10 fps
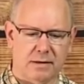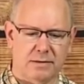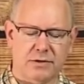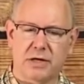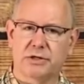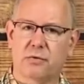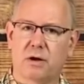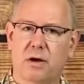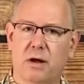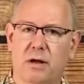Joshua
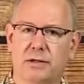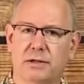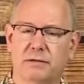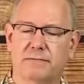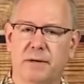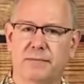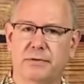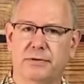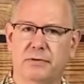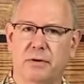calls people
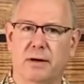to